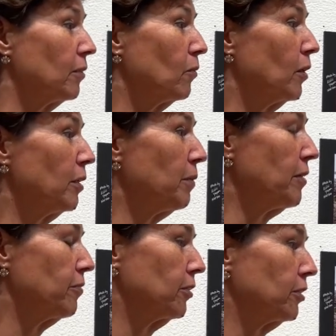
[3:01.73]
one of
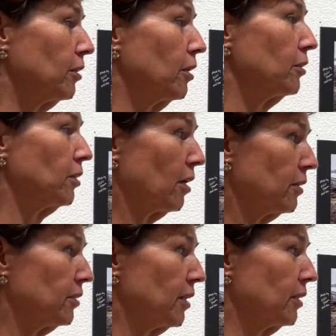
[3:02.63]
my first large
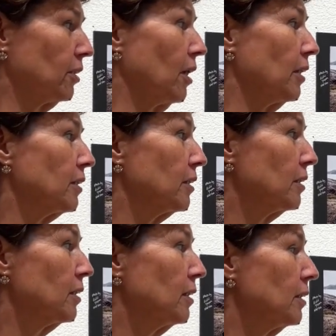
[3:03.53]
otters I shot.
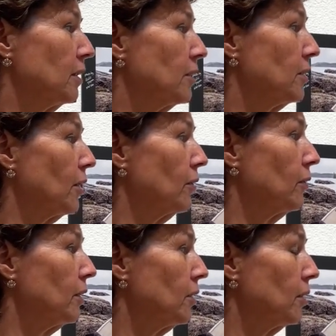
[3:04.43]

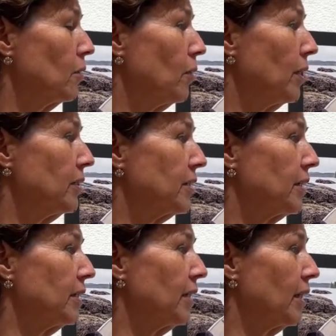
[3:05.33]
So it took a while to
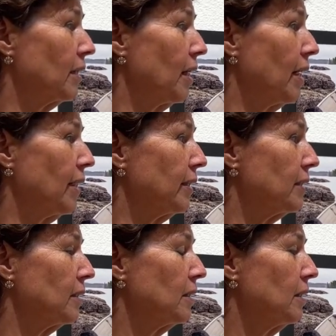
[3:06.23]
skin that guy,
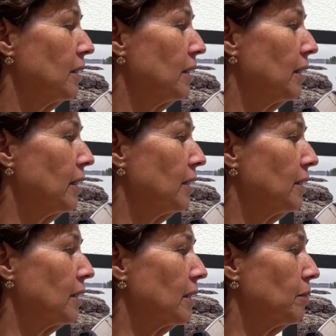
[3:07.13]

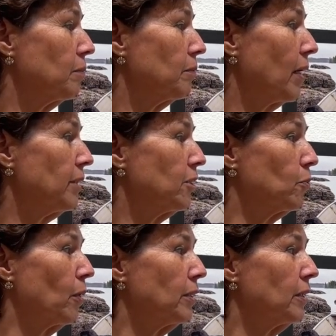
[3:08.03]
and I
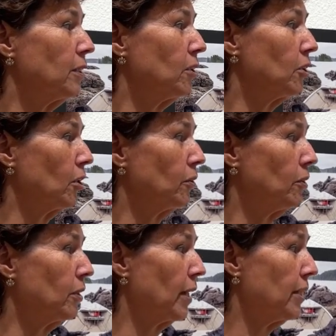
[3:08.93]
just wanted to show
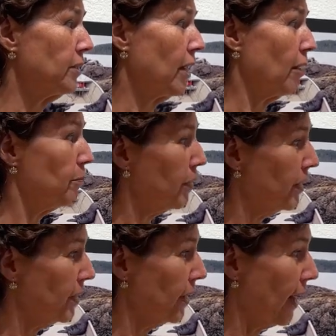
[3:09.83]
you guys how
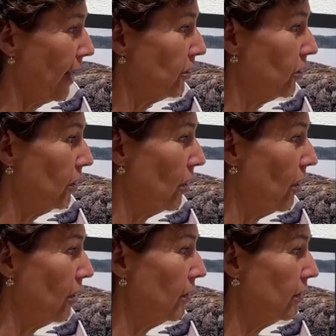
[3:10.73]
big they actually
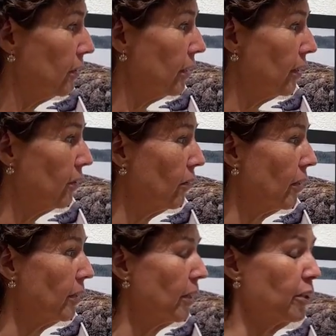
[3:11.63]
are. They're
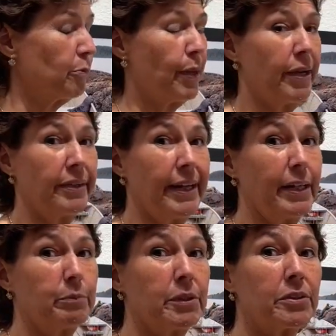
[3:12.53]
around 100-pound
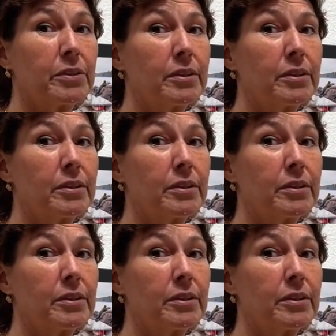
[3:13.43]
animals.